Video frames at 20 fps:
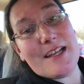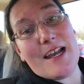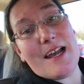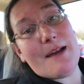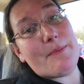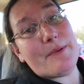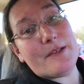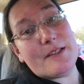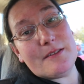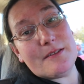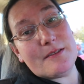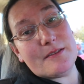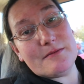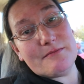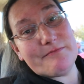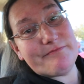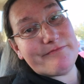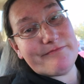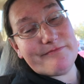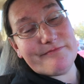happen.
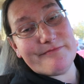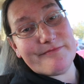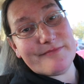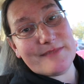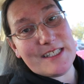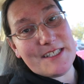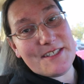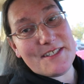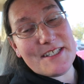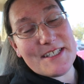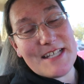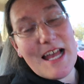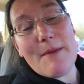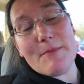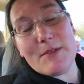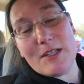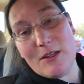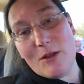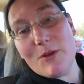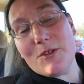These things
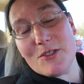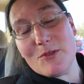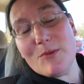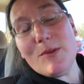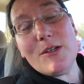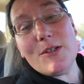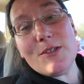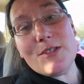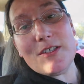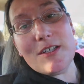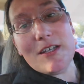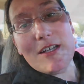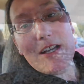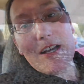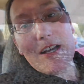happen a lot to us.